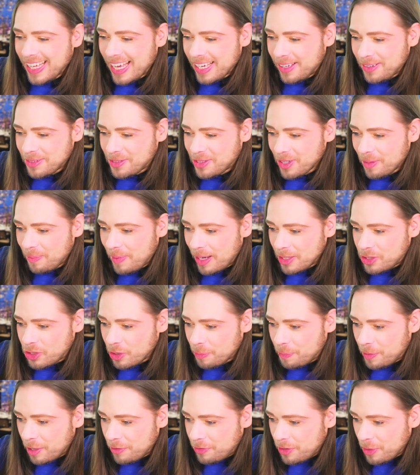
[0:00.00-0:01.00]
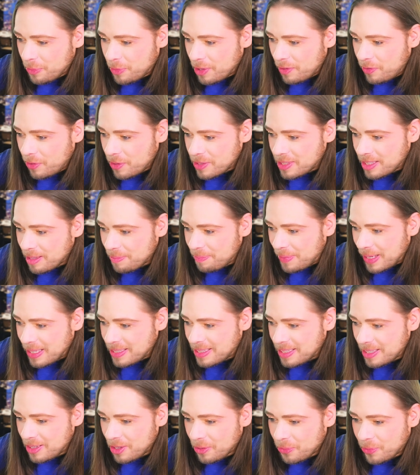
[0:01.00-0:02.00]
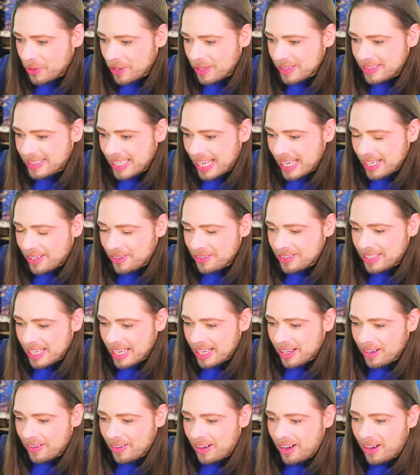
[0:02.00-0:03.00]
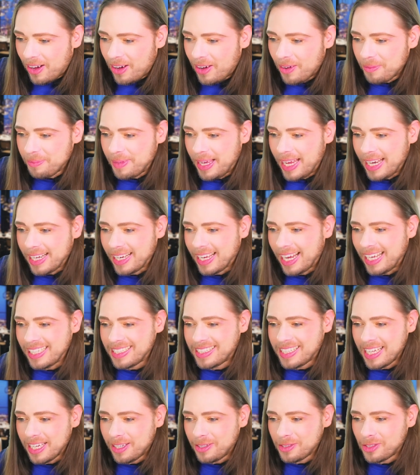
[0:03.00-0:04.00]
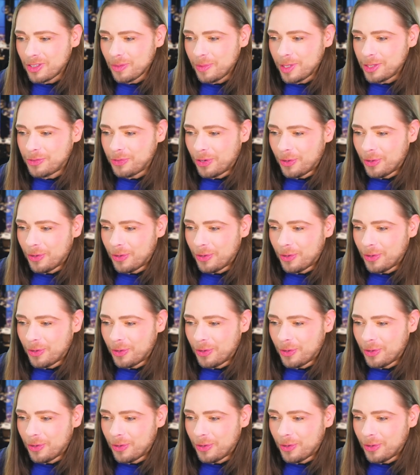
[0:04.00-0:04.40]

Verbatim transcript: thank you so much. Your perfume review is the best in the world. Thank you, Deco. Oh, man, guys, thank you so much